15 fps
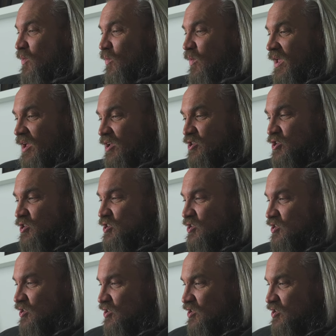We are
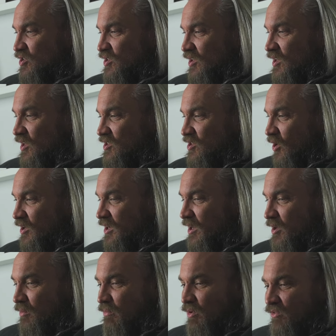just such tiny
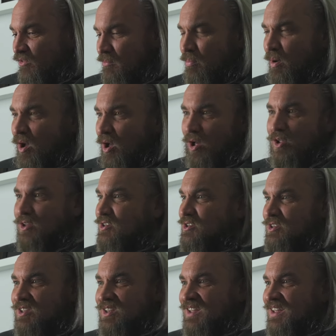little moving
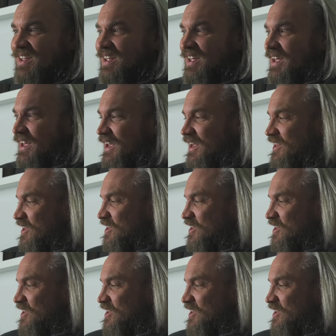parts in